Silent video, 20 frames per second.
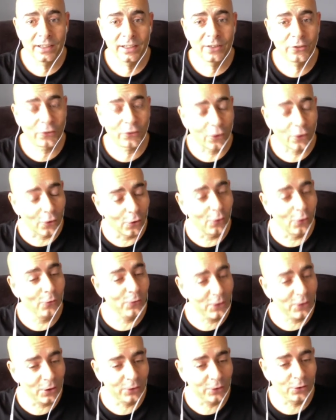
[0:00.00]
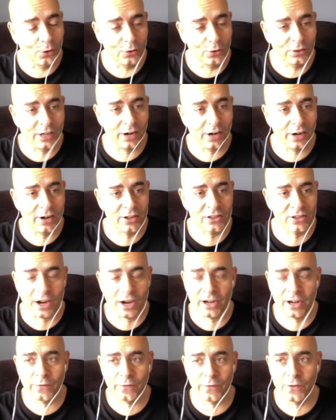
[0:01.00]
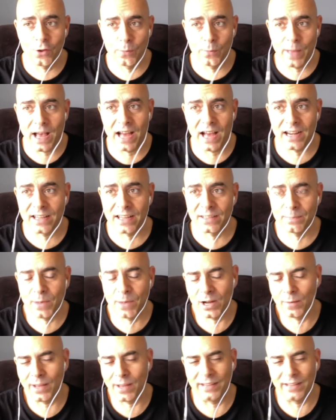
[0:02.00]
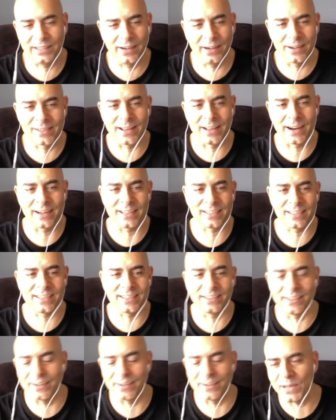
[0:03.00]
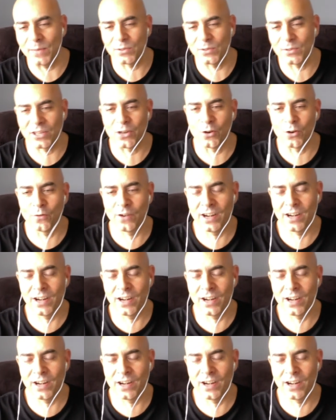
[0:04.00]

So, Darren's not going to feel bad because bottom line, Darren's not going to sit there and be upset over it.